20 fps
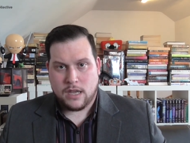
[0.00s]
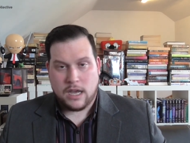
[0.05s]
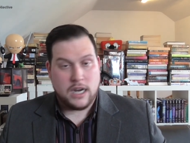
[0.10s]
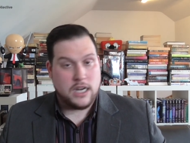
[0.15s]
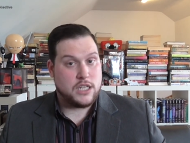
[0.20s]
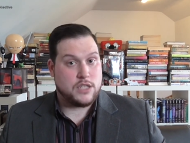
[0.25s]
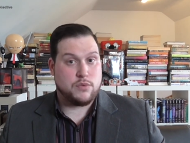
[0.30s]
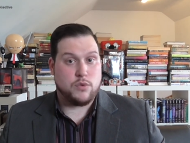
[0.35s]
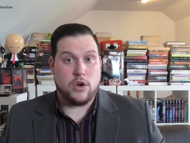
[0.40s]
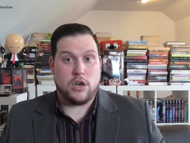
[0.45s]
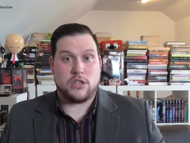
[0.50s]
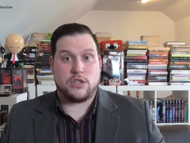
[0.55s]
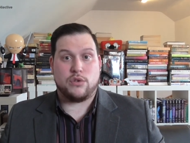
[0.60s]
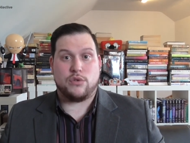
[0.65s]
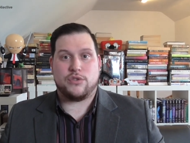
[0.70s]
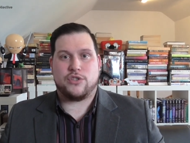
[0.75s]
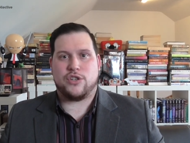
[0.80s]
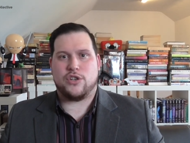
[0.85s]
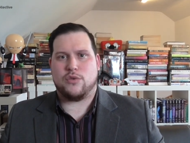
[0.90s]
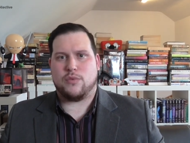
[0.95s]
And it's worked
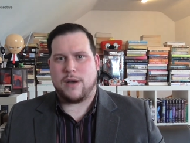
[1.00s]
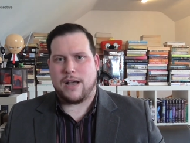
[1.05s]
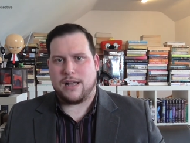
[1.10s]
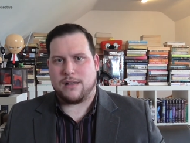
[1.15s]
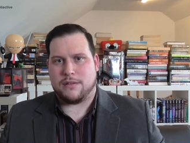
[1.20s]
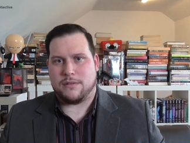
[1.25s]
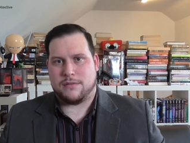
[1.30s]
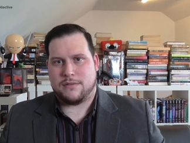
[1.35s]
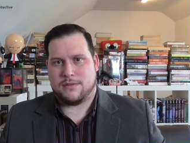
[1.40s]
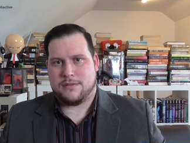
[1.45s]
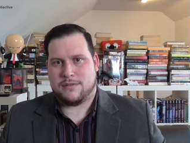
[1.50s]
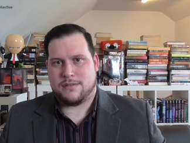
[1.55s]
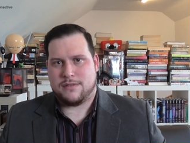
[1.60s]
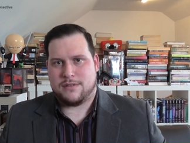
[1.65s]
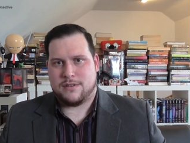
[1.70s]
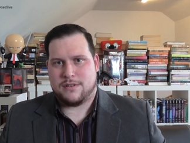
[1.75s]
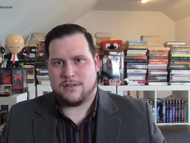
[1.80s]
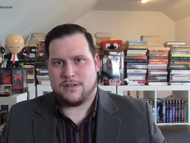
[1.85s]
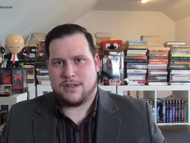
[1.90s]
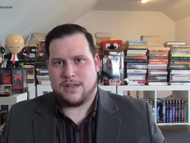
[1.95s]
all too well.
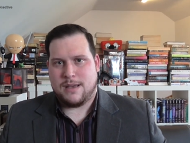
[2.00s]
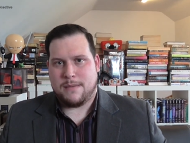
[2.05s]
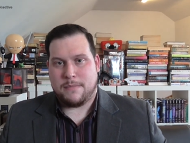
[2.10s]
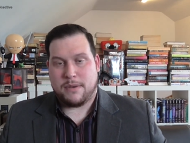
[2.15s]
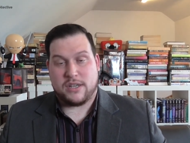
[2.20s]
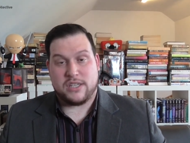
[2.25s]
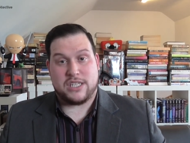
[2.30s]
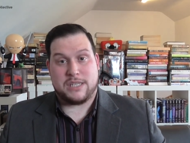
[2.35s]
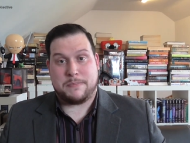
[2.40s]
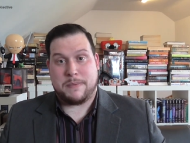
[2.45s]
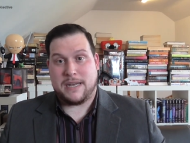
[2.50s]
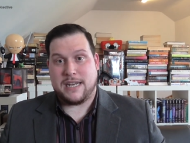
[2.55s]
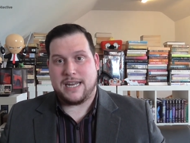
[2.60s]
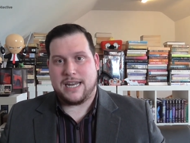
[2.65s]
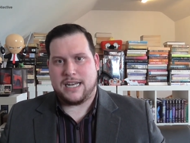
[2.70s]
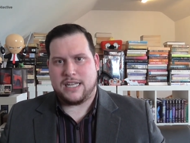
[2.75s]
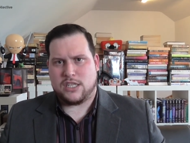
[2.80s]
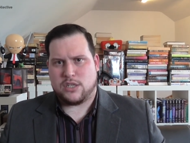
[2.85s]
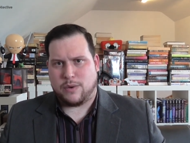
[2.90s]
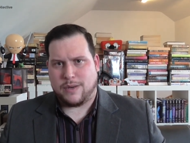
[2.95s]
Because it's been
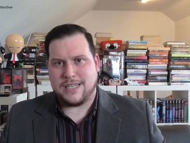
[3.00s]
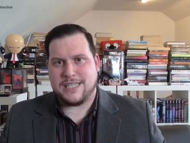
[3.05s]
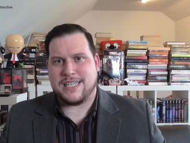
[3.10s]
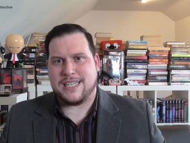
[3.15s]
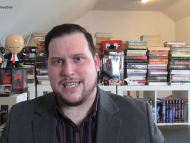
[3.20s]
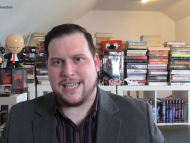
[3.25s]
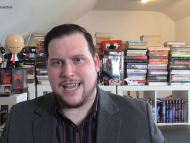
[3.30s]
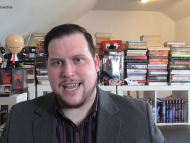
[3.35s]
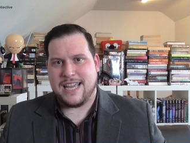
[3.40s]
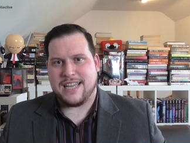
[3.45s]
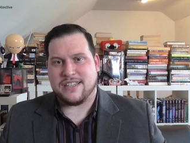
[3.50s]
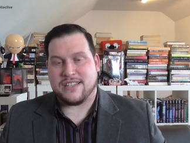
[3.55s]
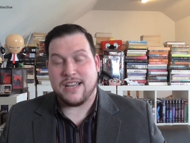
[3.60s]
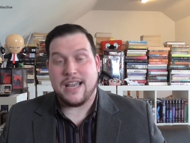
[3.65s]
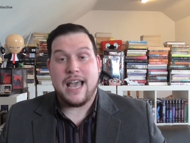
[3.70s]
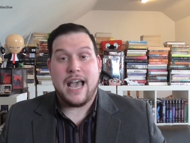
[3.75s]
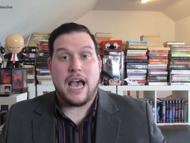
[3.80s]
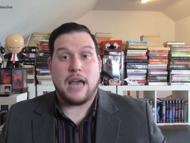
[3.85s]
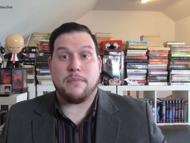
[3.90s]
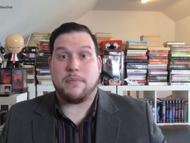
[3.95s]
nearly 20 years
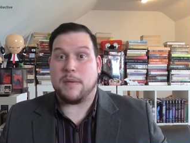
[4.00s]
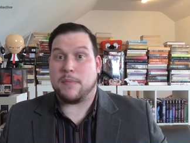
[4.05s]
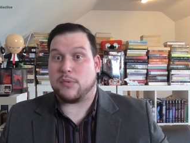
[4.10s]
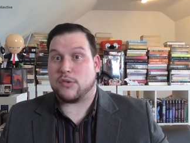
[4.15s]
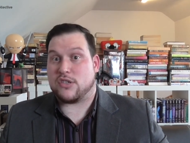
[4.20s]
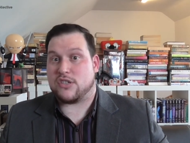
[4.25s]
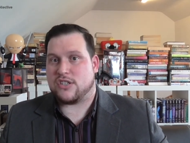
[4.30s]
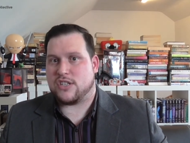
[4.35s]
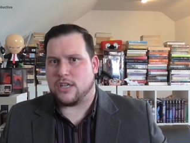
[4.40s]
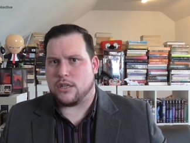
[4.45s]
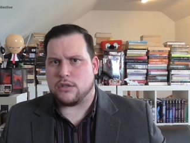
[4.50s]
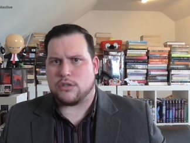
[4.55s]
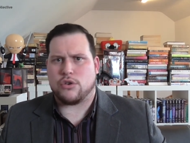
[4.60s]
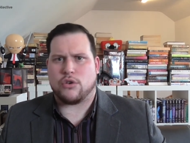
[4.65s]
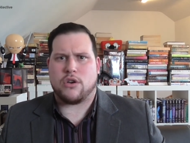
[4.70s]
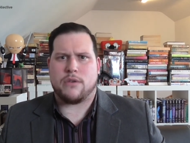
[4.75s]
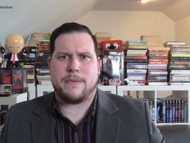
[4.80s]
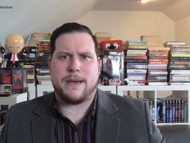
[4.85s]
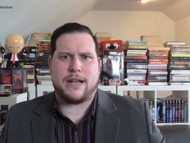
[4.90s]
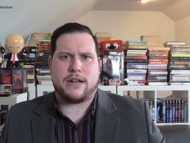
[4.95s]
and people still
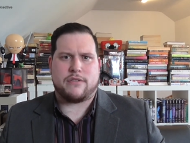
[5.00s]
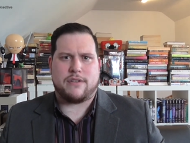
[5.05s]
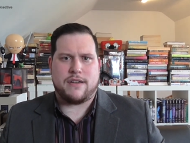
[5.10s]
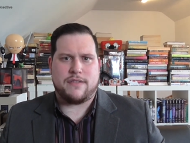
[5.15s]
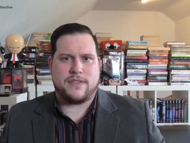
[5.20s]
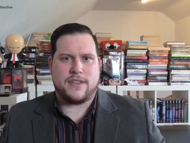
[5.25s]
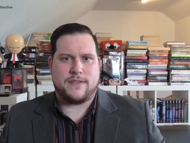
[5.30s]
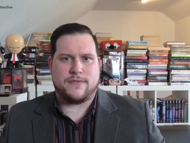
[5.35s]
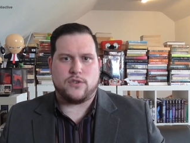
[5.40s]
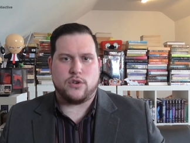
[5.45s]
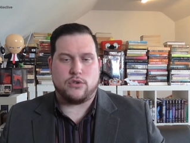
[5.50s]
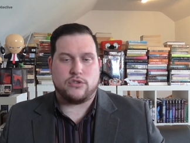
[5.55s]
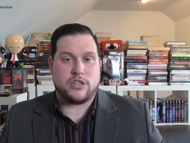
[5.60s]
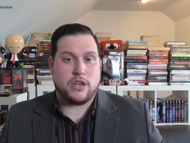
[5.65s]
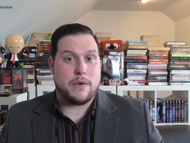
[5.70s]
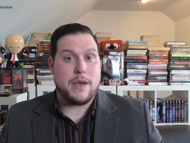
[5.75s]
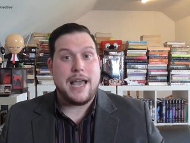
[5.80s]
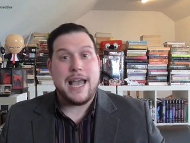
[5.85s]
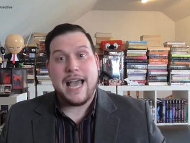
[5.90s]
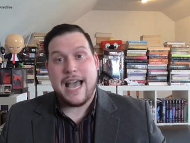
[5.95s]
talk about Grand Theft
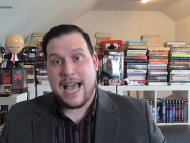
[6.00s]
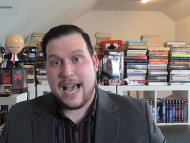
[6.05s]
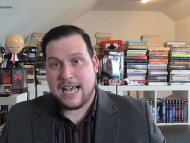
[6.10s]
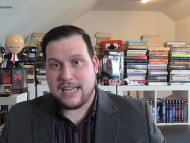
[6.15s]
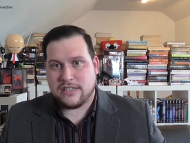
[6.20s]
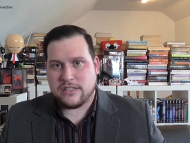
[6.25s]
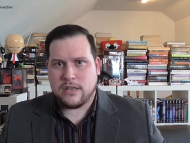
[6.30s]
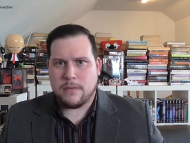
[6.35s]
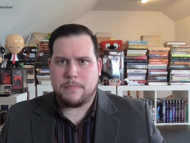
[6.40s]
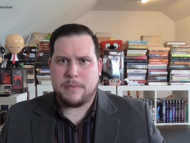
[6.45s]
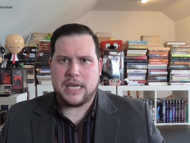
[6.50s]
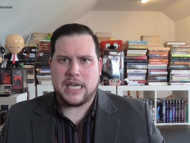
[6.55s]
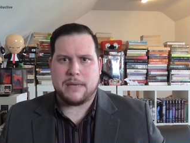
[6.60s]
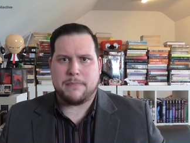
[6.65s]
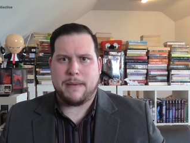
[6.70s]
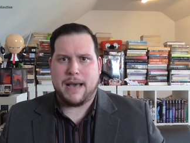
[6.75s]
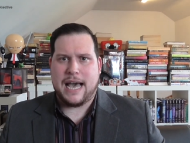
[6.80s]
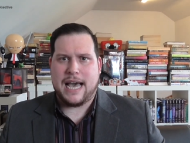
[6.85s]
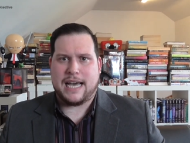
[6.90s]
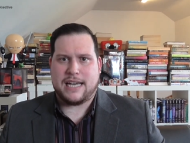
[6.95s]
Auto as the big
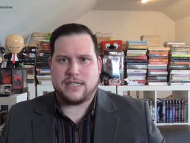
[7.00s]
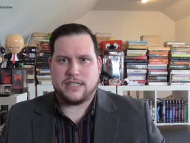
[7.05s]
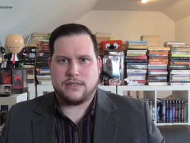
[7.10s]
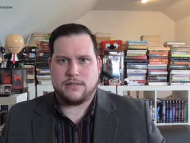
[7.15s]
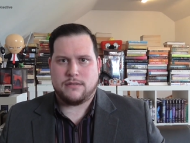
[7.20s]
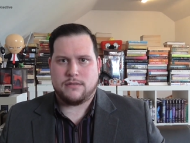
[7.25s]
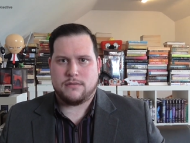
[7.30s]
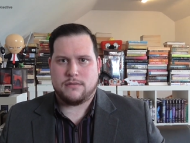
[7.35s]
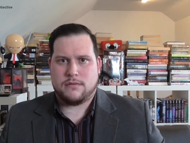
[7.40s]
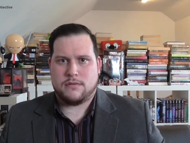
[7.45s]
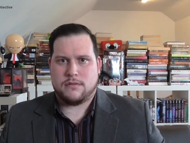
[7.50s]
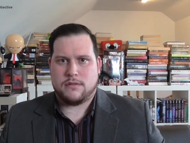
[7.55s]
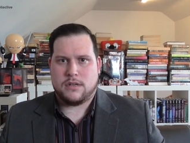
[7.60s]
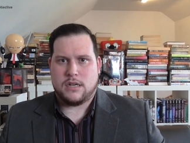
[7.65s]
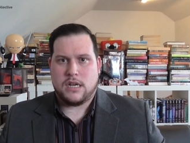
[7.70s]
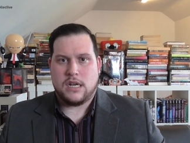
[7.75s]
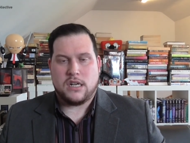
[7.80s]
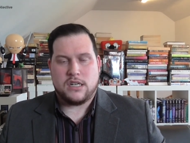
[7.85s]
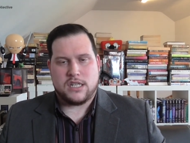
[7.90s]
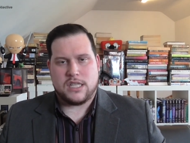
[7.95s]
bad.
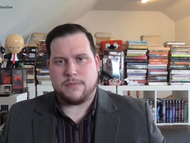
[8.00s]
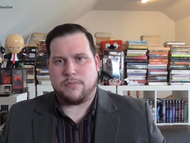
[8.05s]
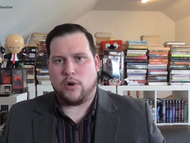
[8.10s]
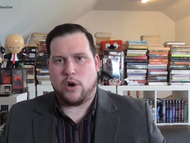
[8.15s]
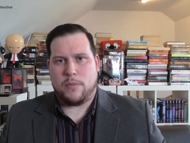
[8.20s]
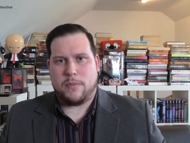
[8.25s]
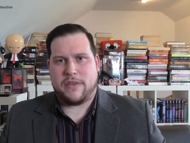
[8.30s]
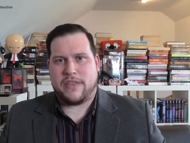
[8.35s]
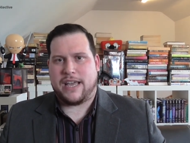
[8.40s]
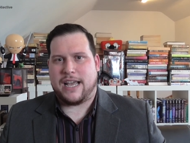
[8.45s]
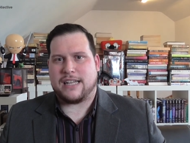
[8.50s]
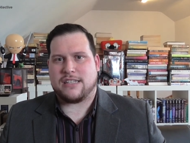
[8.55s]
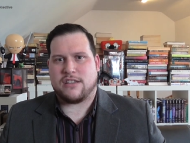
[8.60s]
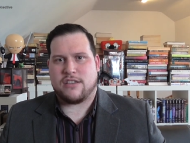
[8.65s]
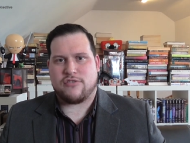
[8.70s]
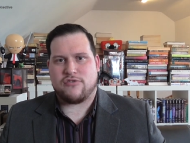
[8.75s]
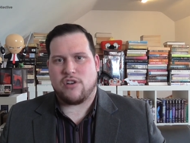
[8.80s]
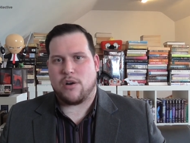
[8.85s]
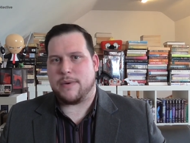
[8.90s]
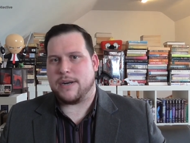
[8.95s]
To the point where they had to
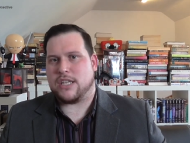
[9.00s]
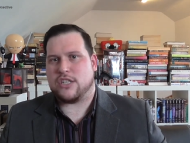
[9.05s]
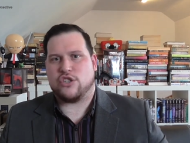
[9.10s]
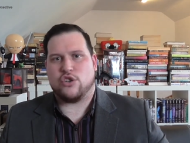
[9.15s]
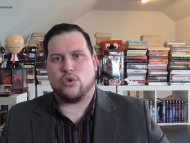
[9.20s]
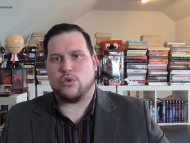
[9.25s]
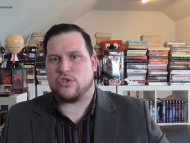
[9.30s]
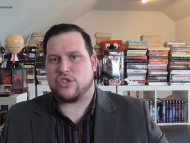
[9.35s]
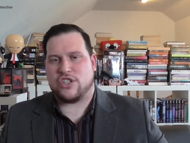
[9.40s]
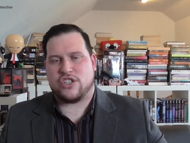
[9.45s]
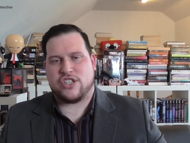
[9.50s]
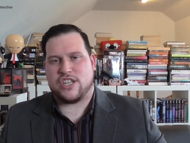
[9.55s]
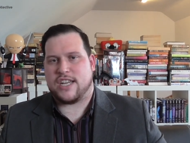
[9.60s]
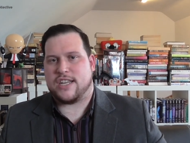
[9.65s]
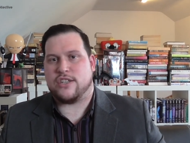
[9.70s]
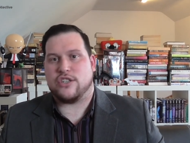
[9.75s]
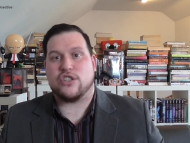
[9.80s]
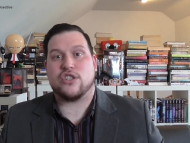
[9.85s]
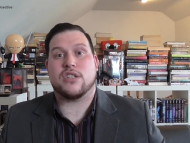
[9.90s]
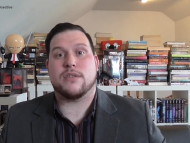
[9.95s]
throw in a torture
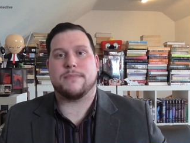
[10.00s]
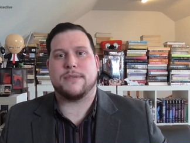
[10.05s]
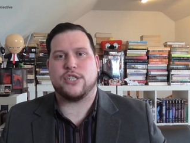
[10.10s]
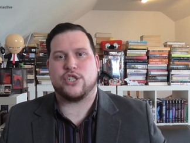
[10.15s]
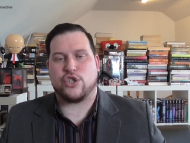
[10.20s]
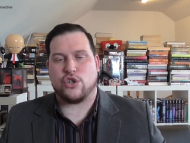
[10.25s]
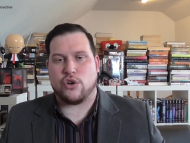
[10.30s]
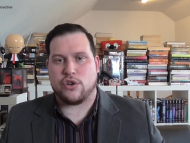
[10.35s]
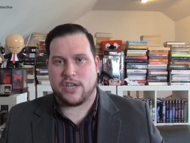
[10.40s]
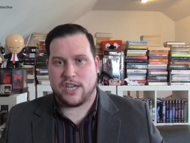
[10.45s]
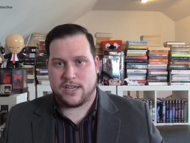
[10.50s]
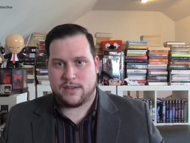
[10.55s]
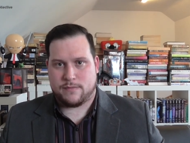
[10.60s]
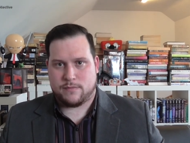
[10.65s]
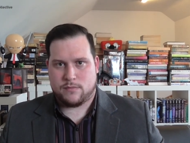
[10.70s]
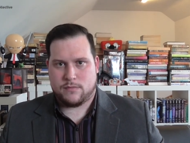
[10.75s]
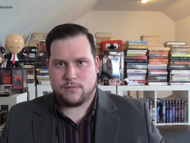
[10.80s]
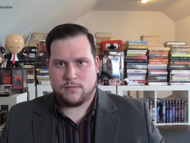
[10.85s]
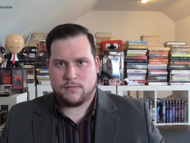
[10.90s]
scene just to be shocking.